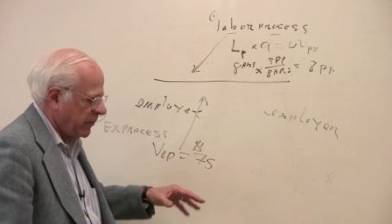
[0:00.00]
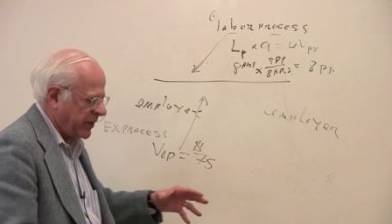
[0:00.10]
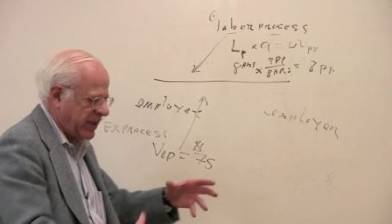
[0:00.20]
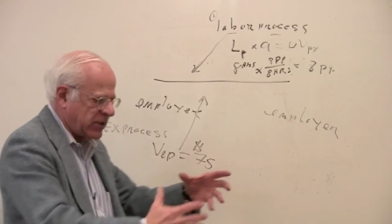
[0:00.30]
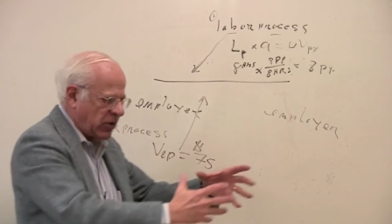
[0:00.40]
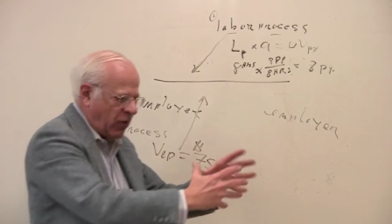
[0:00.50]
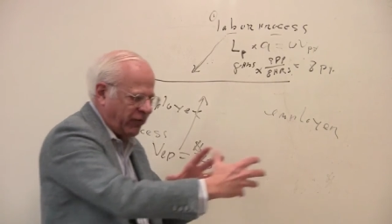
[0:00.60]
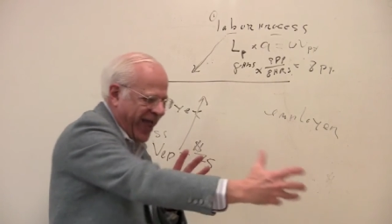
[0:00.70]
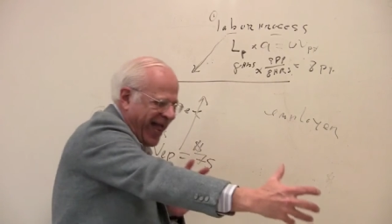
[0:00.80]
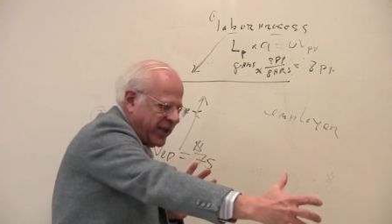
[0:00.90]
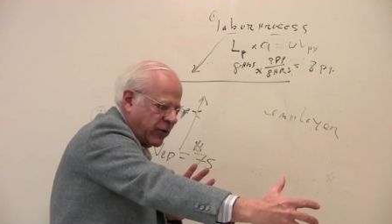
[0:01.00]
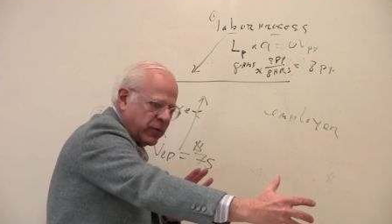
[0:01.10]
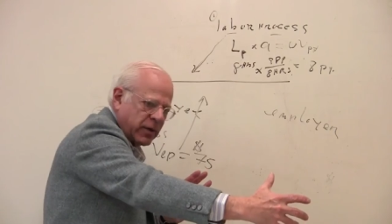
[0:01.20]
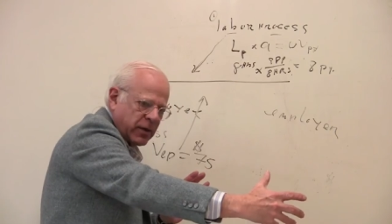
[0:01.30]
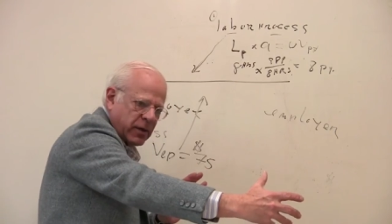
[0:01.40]
but there's no
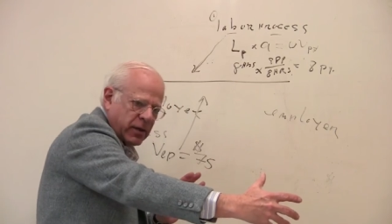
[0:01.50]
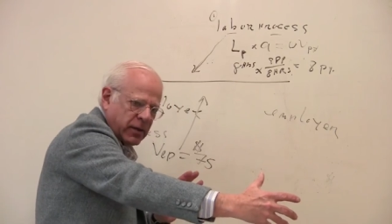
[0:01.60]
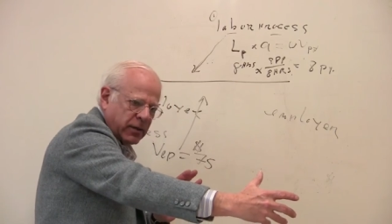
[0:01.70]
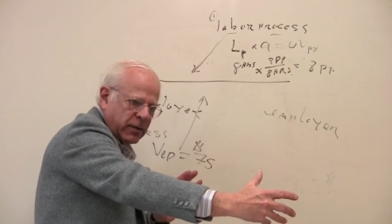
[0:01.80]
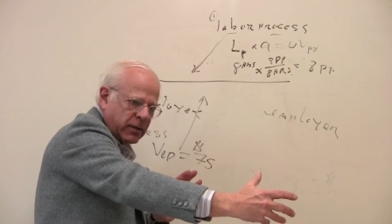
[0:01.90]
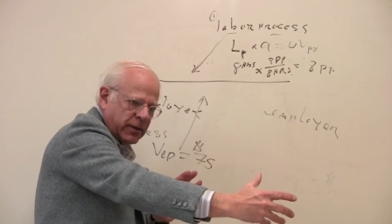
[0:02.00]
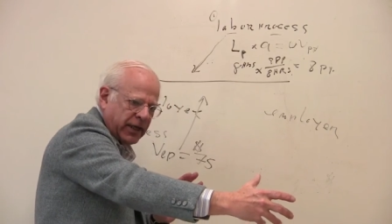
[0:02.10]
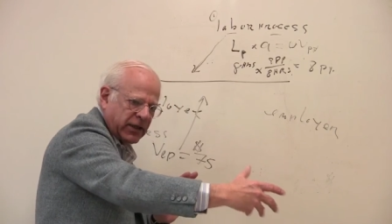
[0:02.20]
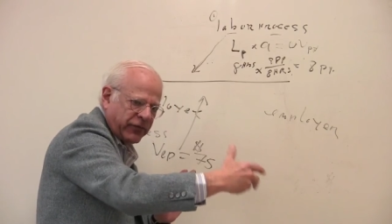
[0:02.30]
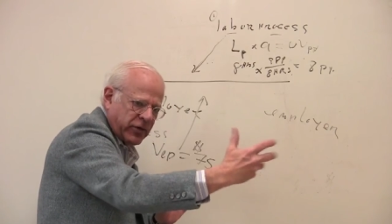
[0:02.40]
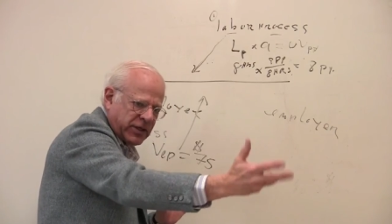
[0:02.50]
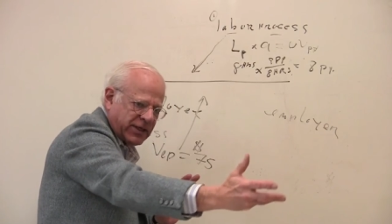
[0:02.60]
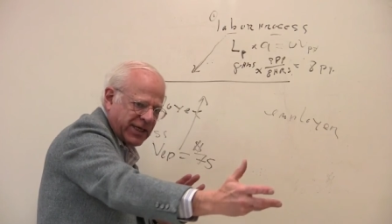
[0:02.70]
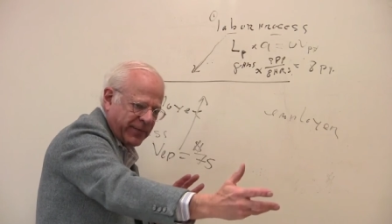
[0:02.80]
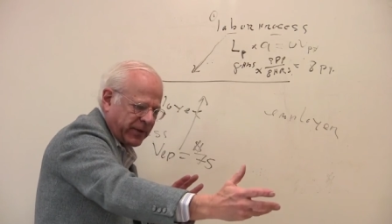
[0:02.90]
value, like in the first
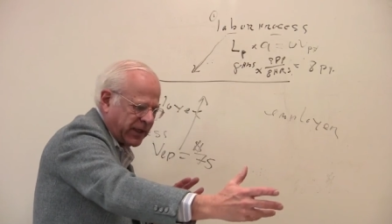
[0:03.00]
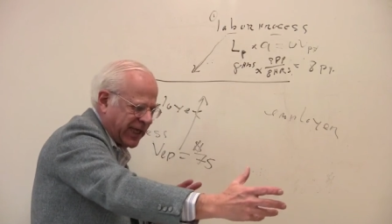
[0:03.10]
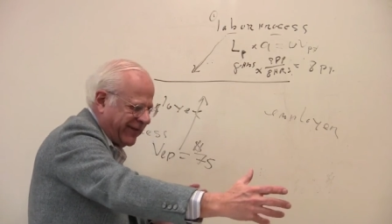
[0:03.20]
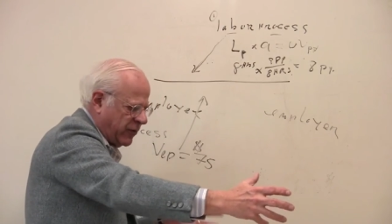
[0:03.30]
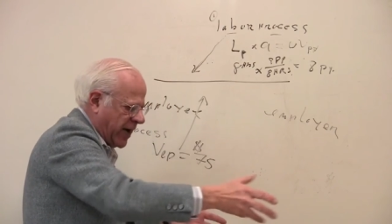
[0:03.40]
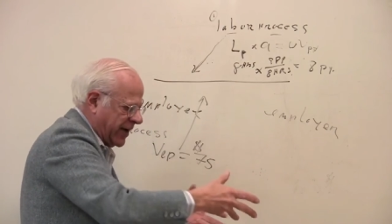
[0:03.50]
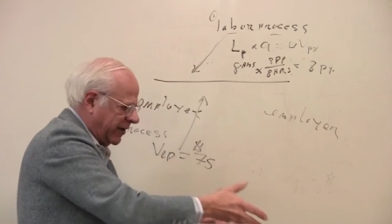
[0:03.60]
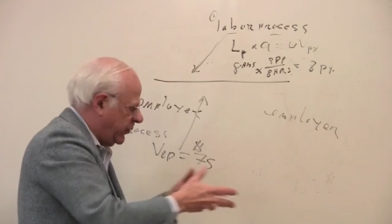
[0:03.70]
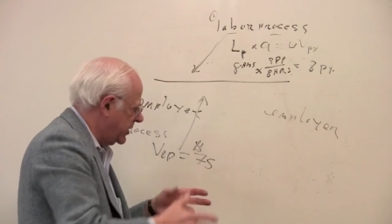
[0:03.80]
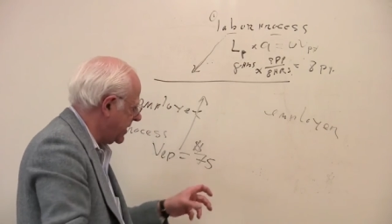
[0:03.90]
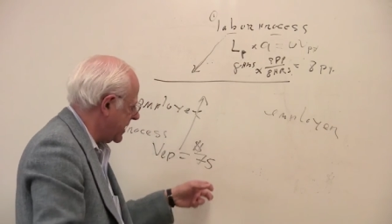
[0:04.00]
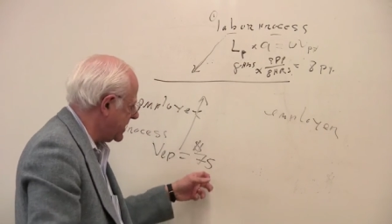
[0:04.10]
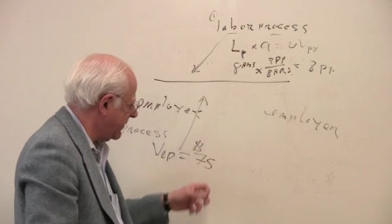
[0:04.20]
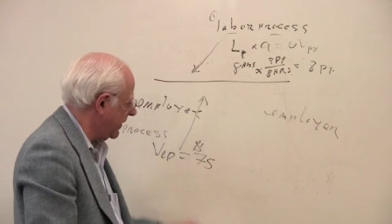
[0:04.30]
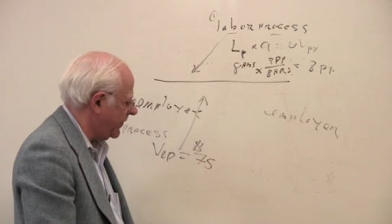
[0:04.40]
example I gave you, out of which that
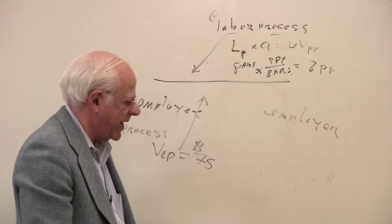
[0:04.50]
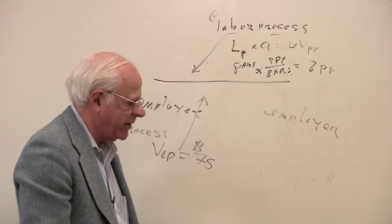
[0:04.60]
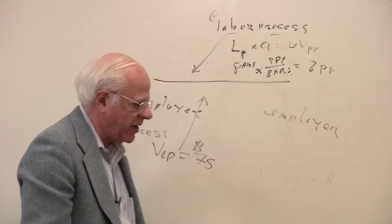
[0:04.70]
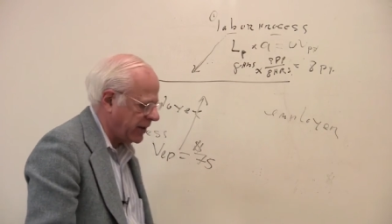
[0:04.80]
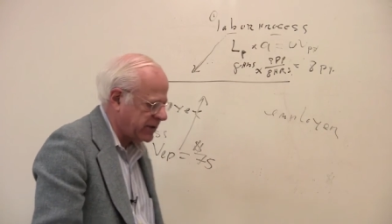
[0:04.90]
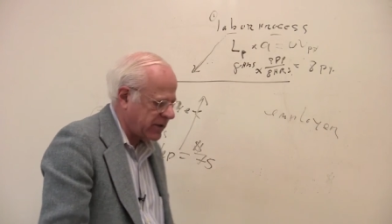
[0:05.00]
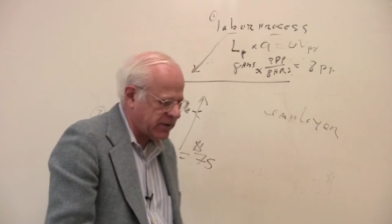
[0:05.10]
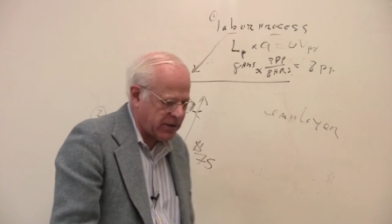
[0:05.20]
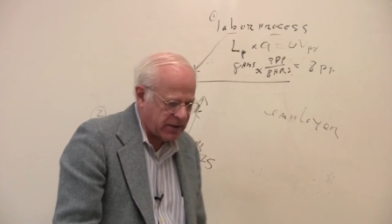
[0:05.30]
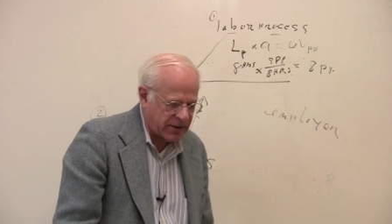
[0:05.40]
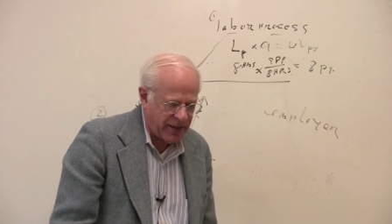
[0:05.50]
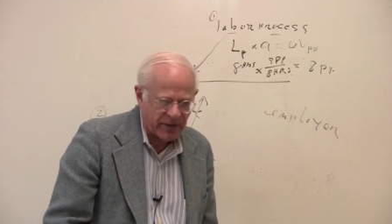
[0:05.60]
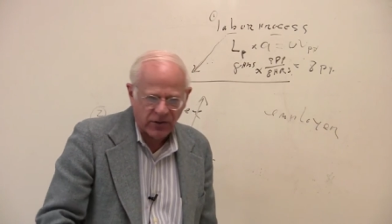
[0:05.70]
$75 is coming.